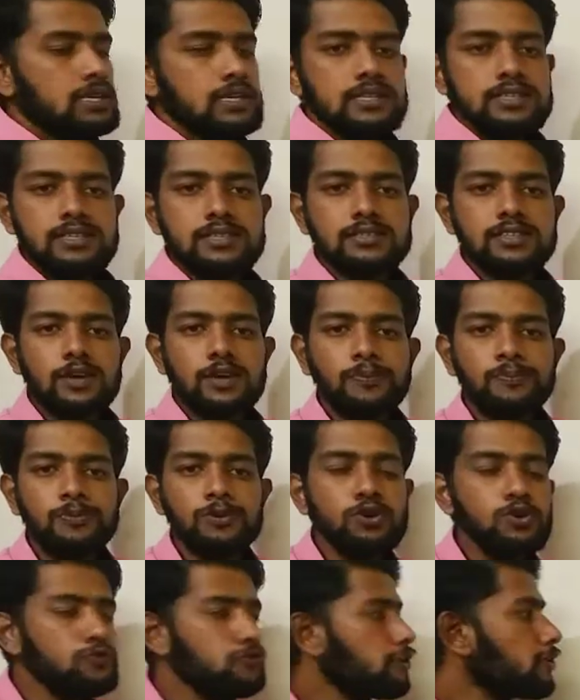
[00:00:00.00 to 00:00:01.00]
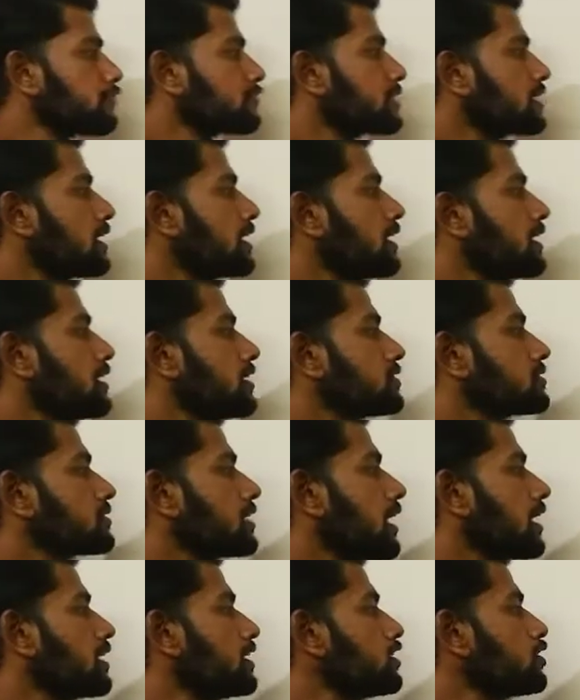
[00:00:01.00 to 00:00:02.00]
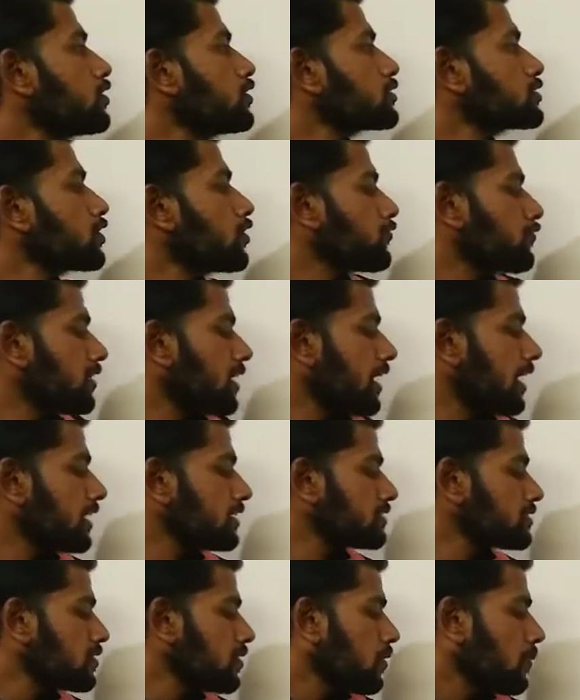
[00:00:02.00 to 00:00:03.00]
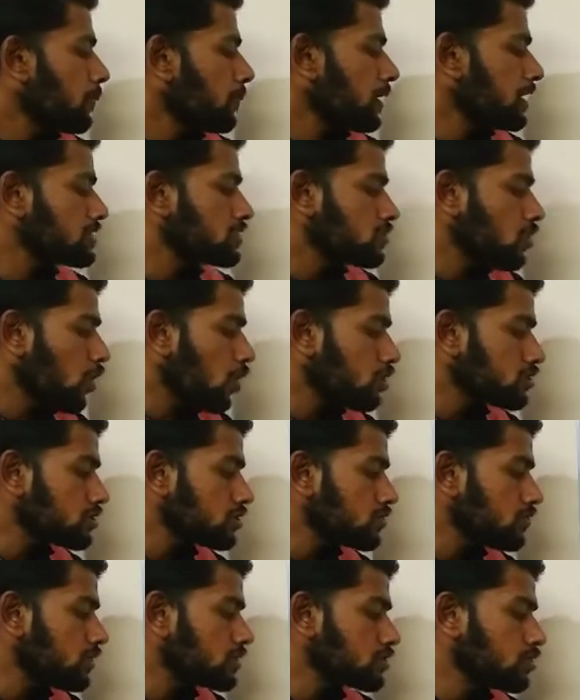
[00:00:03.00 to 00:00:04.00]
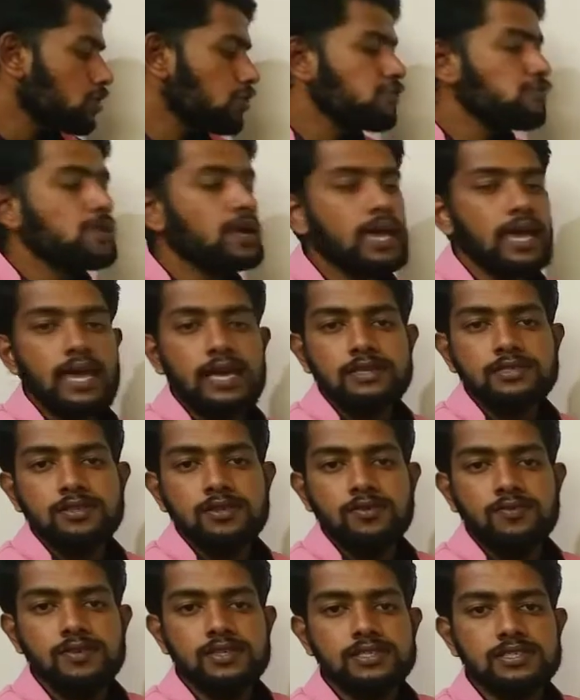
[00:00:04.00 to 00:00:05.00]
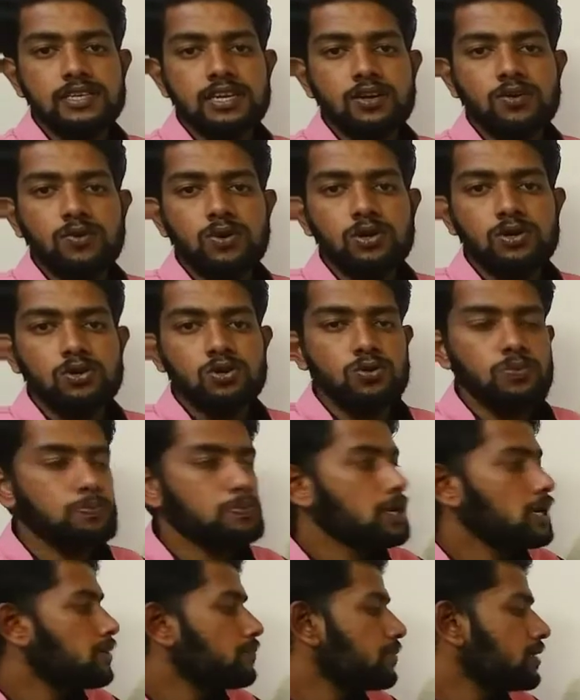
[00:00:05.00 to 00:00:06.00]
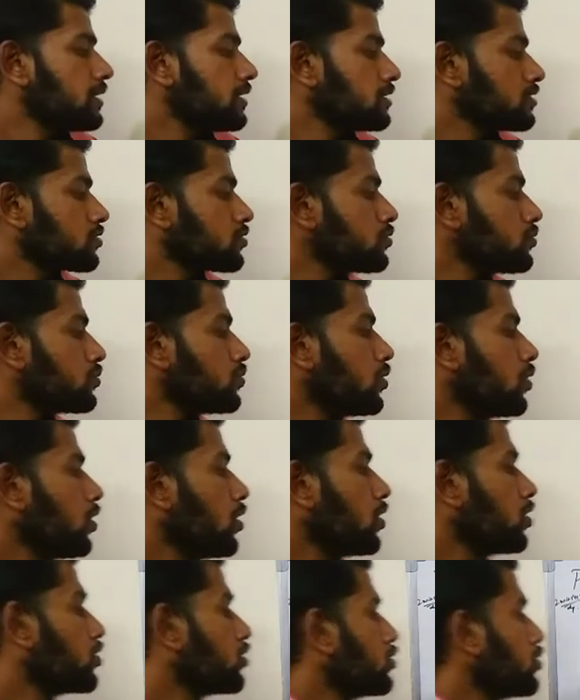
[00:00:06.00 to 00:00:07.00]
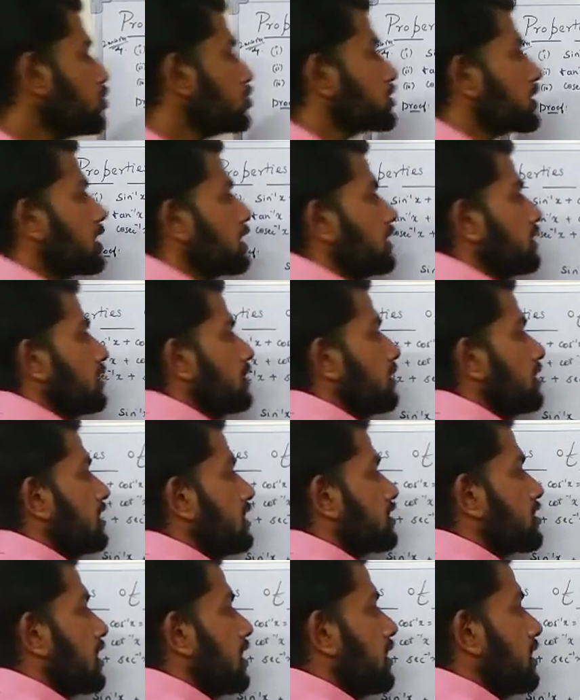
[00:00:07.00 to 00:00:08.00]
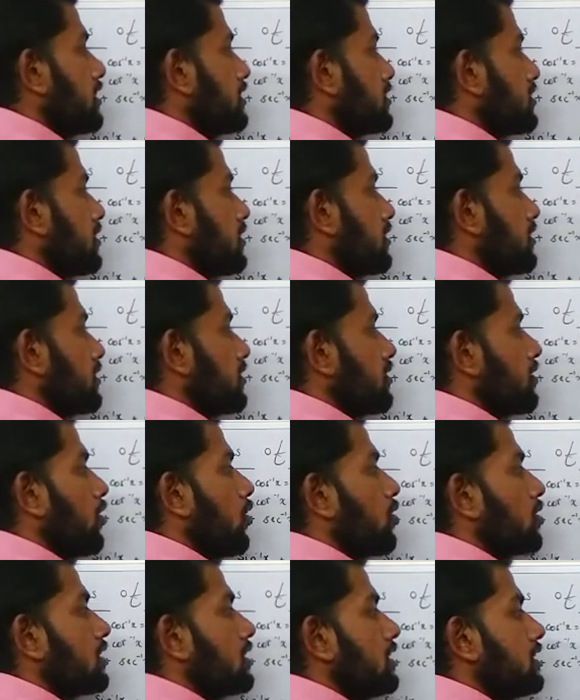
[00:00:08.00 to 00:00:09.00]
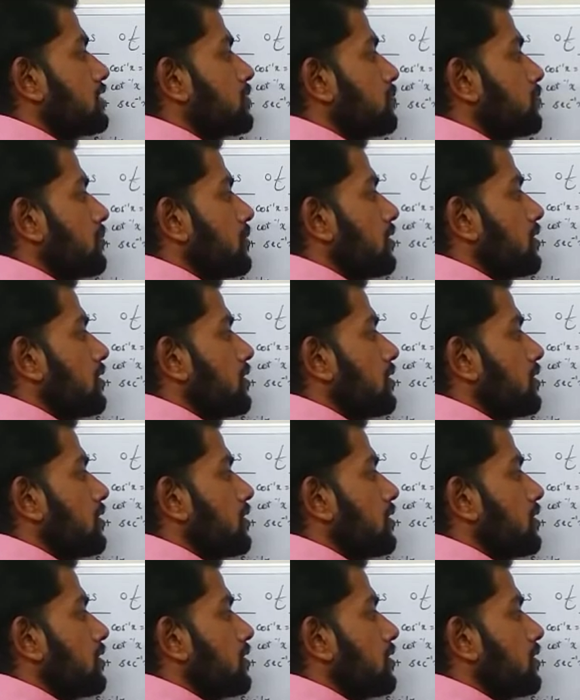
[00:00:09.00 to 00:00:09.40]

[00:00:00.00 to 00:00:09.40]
This is a proof of the sin inverse of x plus cos inverse of x is equal to pi by 2 using this condition or this